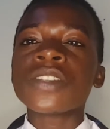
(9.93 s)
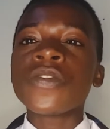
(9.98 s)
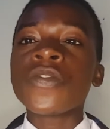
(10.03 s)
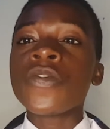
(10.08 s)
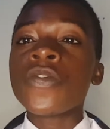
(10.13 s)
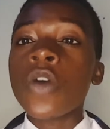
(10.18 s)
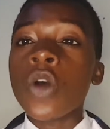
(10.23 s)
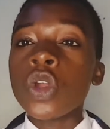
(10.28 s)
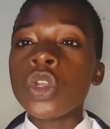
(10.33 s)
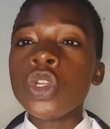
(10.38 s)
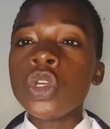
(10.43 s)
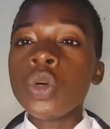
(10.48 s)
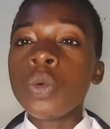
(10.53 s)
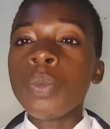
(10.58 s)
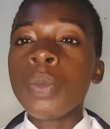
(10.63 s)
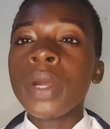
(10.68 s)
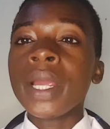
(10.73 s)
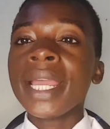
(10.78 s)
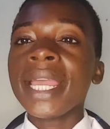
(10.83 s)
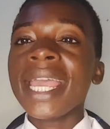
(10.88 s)

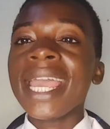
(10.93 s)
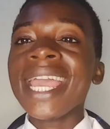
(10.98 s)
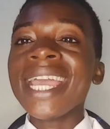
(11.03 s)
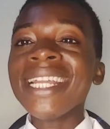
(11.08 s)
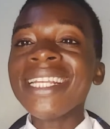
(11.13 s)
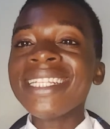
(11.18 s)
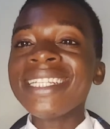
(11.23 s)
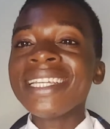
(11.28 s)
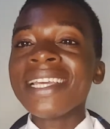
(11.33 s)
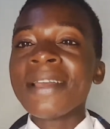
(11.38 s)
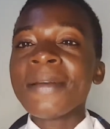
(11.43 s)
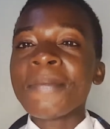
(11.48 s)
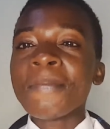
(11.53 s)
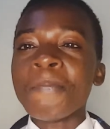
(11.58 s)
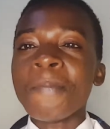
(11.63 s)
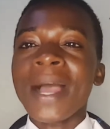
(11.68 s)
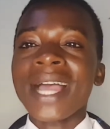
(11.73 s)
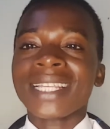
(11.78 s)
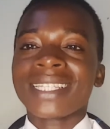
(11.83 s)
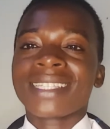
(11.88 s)
volume and
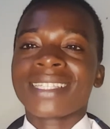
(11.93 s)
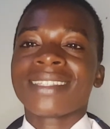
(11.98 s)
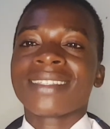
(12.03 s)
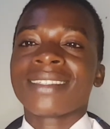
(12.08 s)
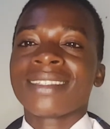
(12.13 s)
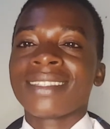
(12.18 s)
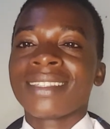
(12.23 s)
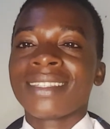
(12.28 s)
mass.